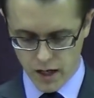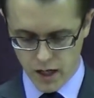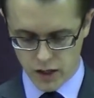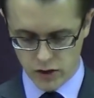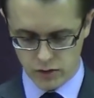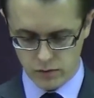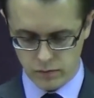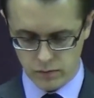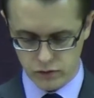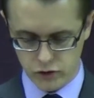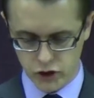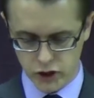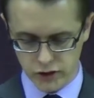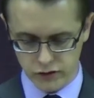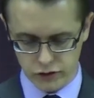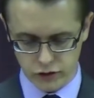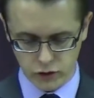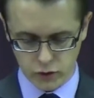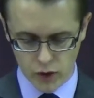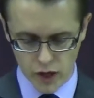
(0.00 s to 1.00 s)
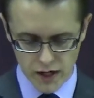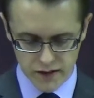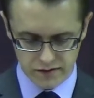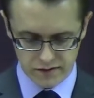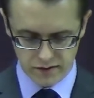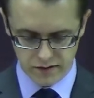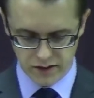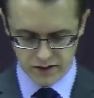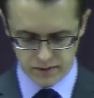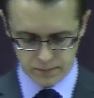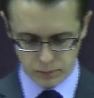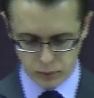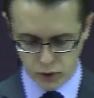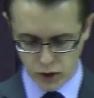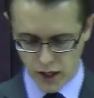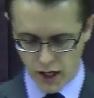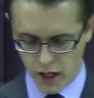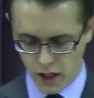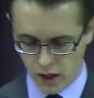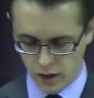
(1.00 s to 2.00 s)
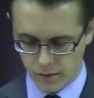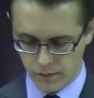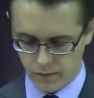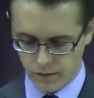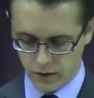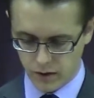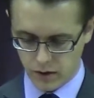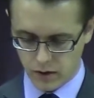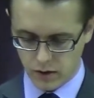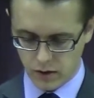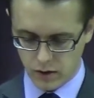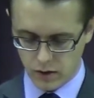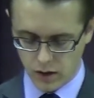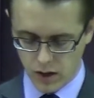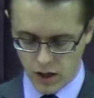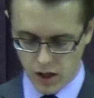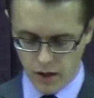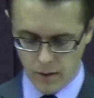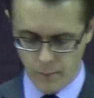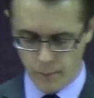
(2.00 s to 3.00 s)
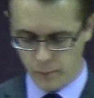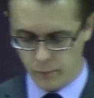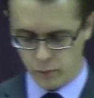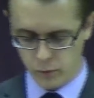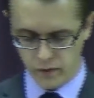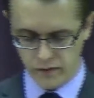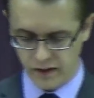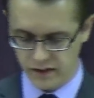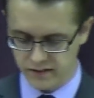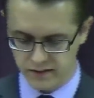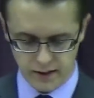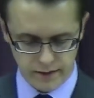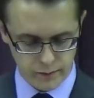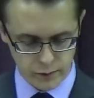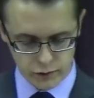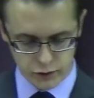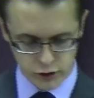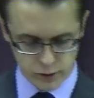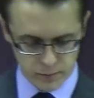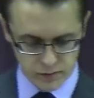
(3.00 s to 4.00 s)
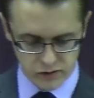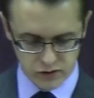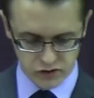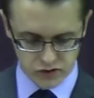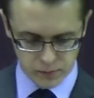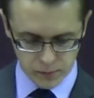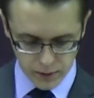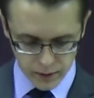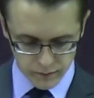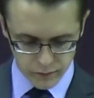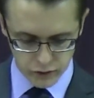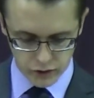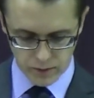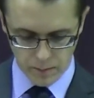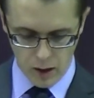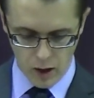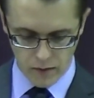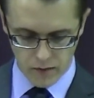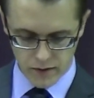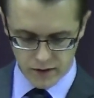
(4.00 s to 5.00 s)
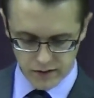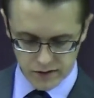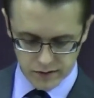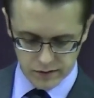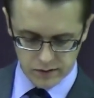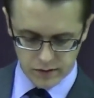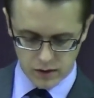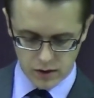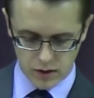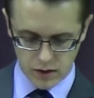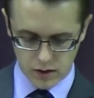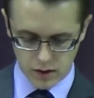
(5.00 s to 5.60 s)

And Jesus Christ in his prayer, um, we've had several sermons in Springfield about this,